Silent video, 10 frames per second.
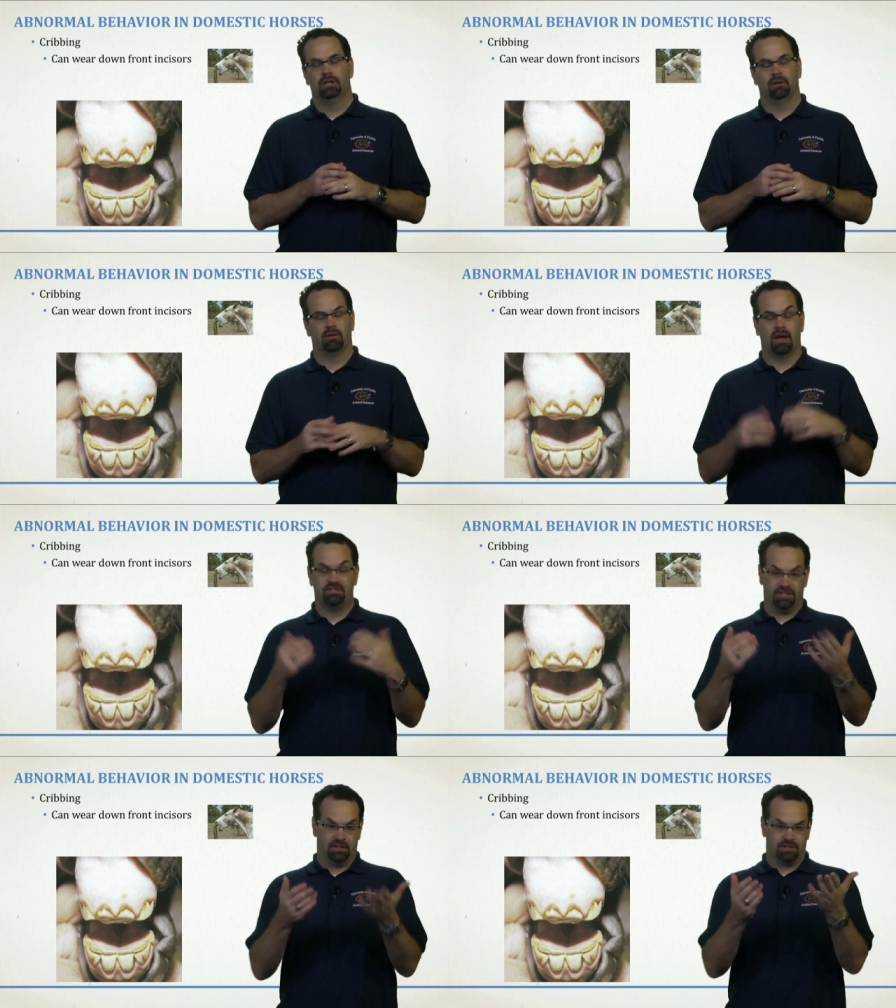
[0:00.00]
and
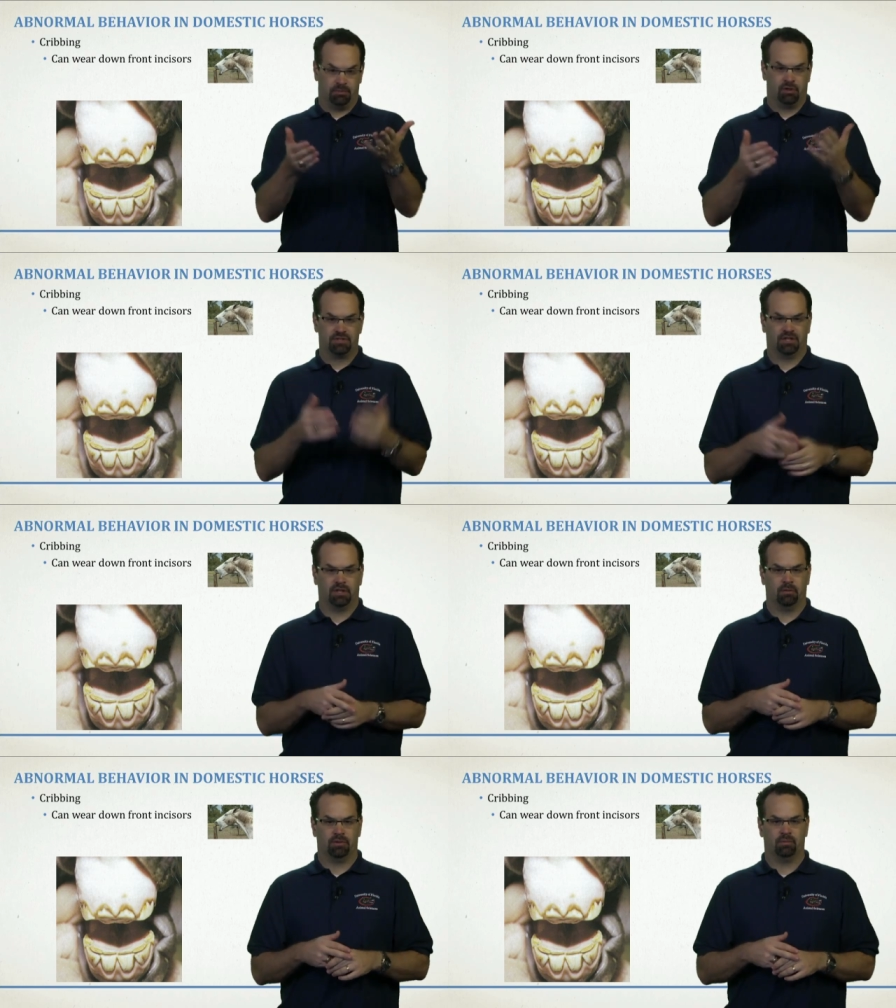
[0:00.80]
I've seen this
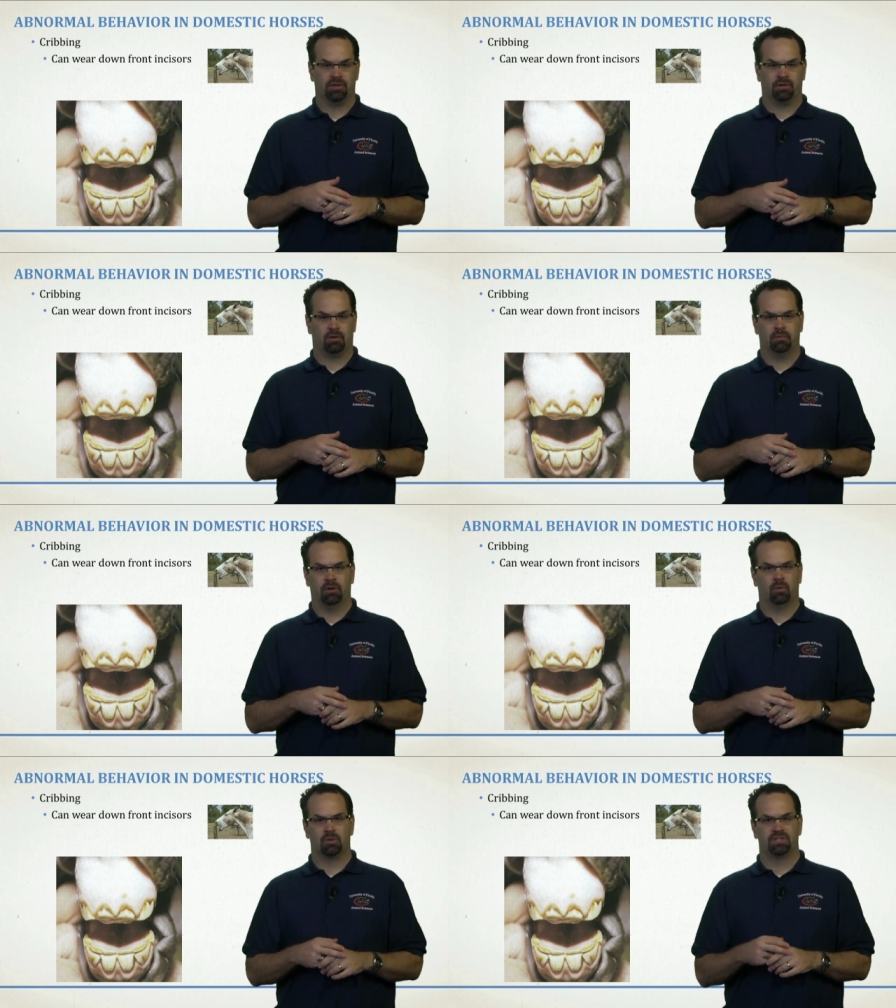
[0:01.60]
personally with a
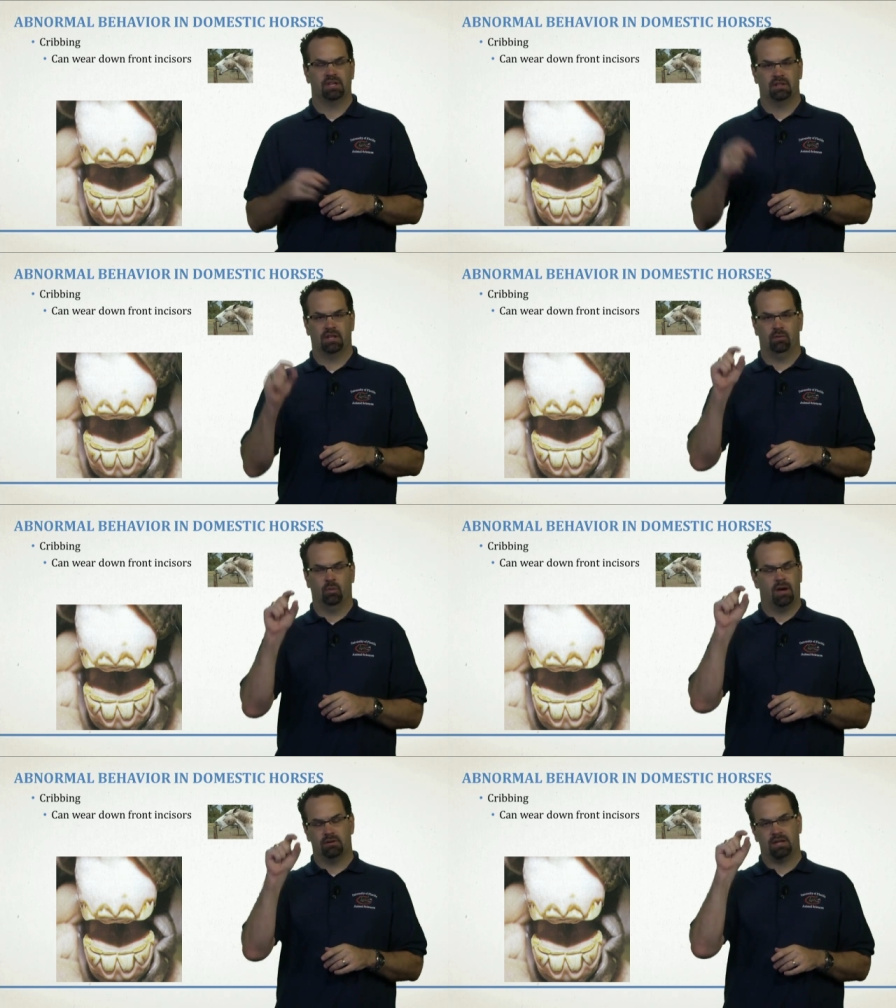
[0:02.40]
cribbing horse, they
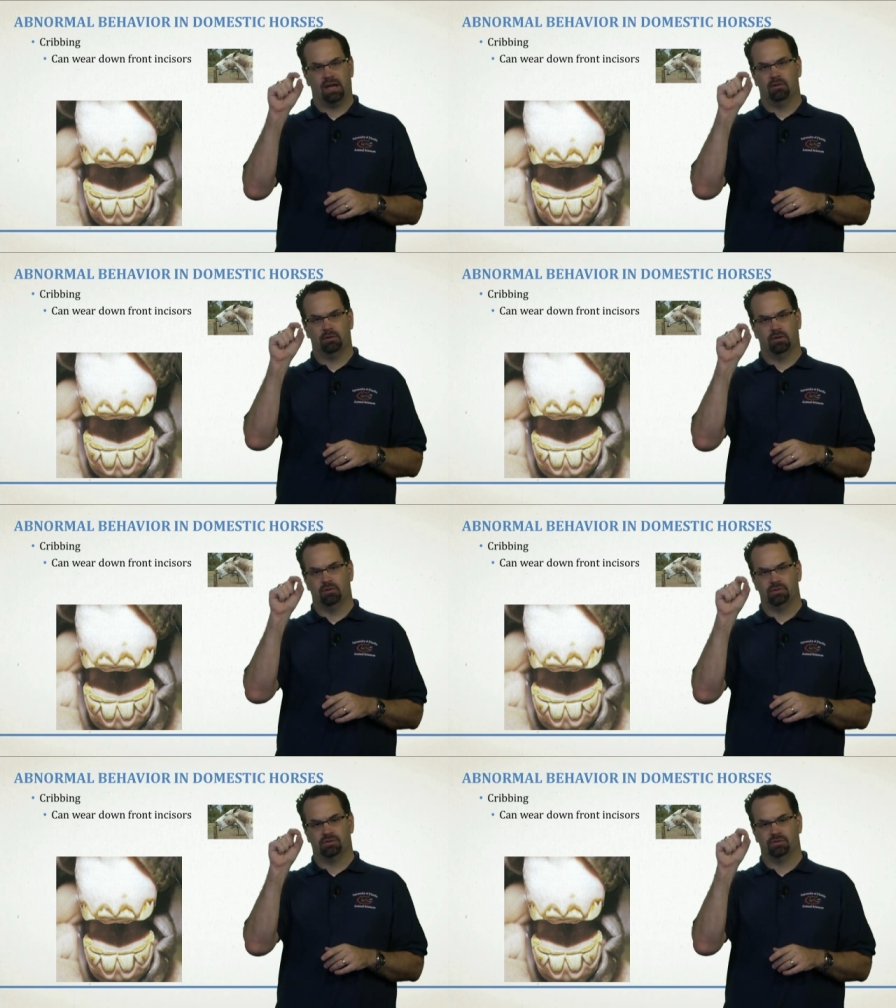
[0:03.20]
wear down
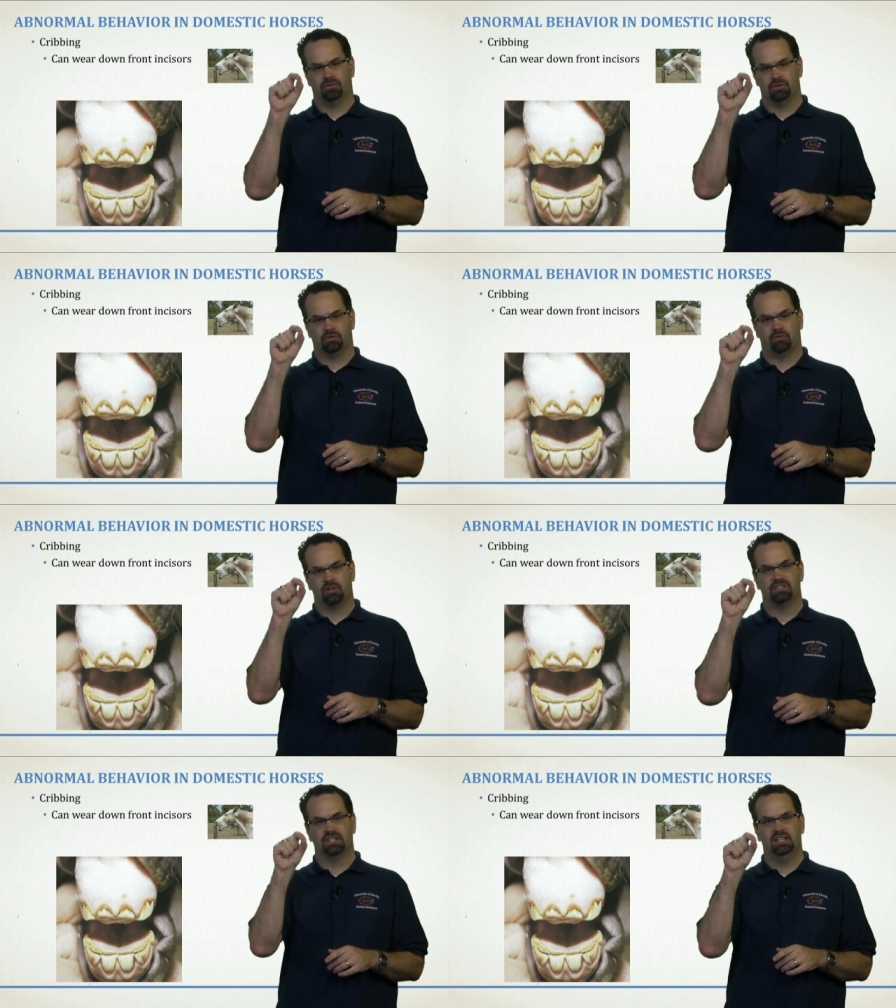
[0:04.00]
those
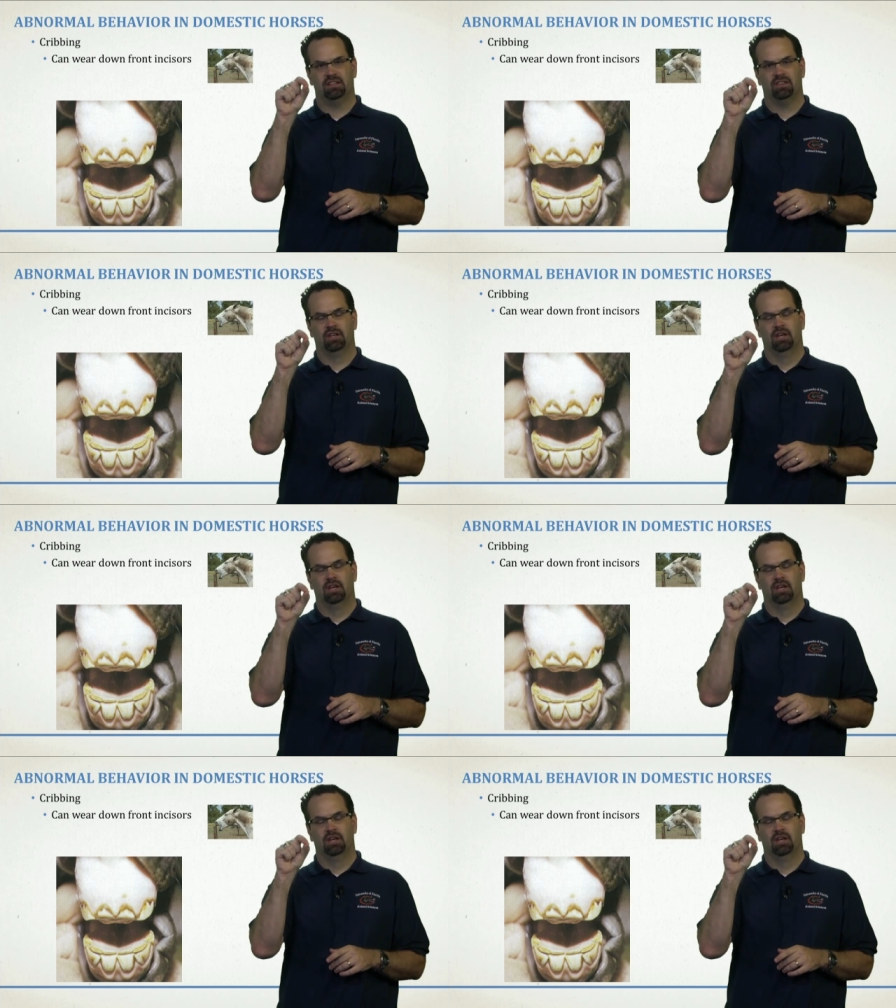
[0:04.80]
front teeth.